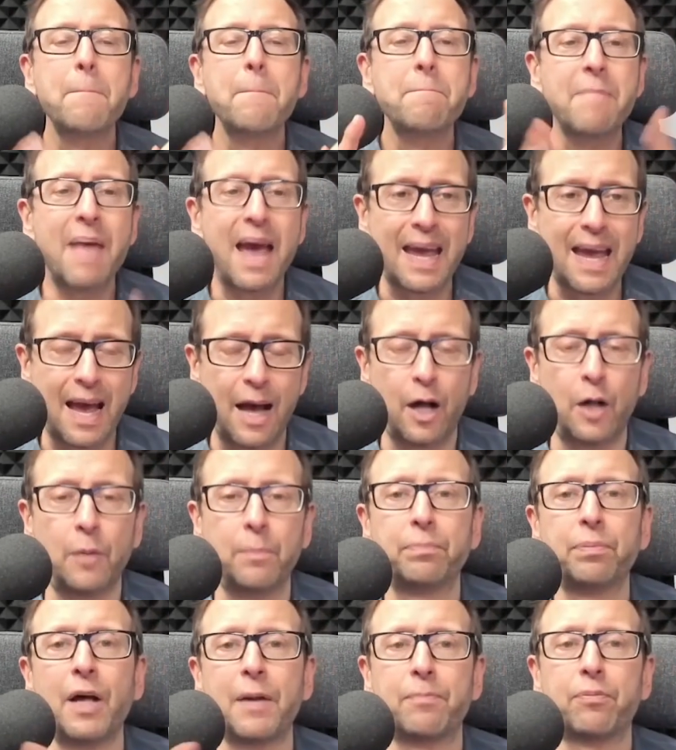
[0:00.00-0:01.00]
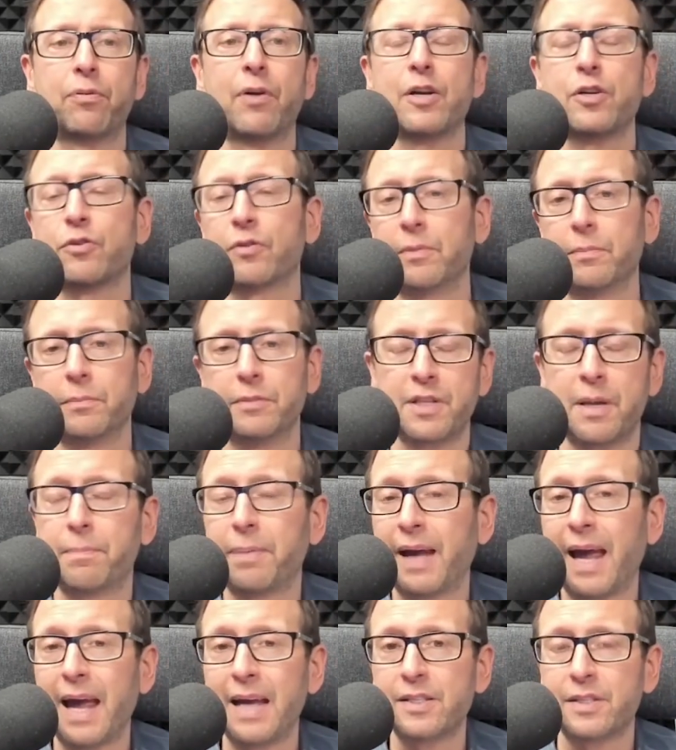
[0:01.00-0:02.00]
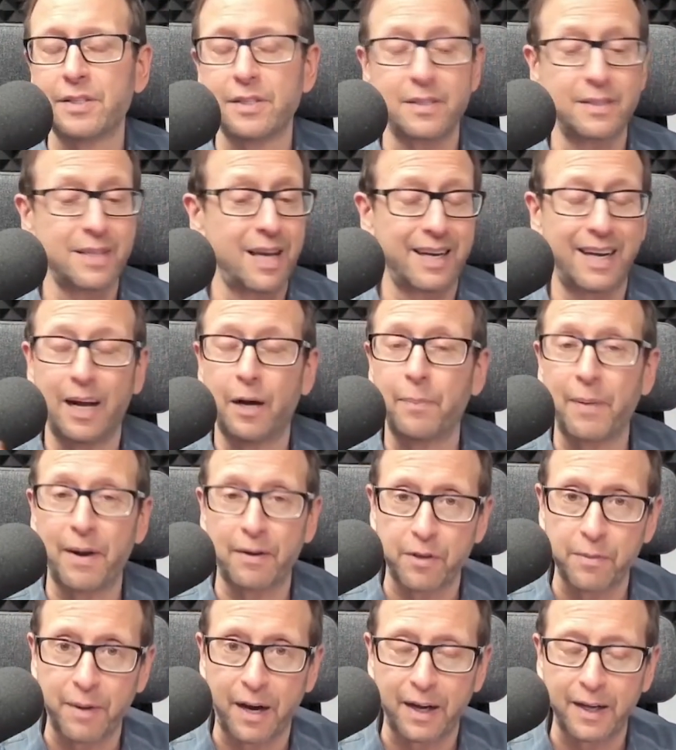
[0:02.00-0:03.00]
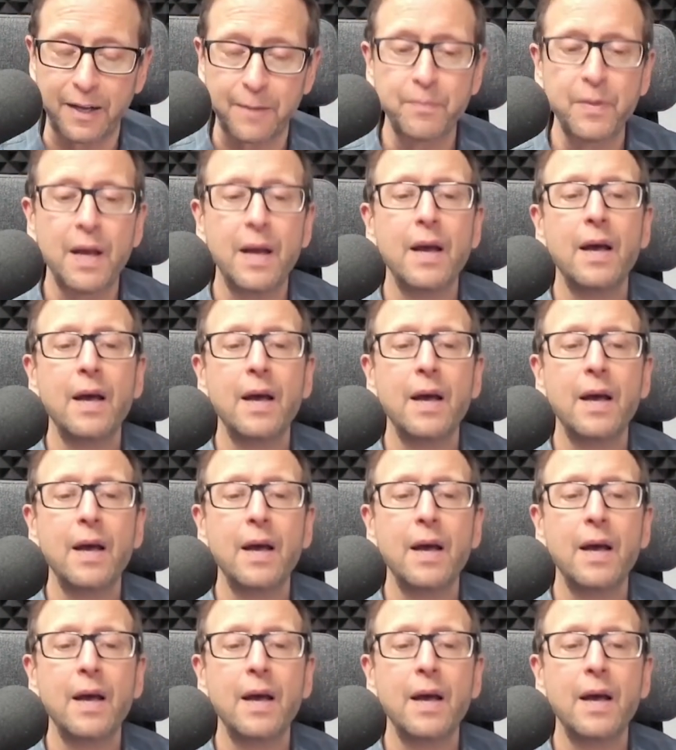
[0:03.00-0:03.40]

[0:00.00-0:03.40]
may help blood pressure in some cases. It's not going to help everybody.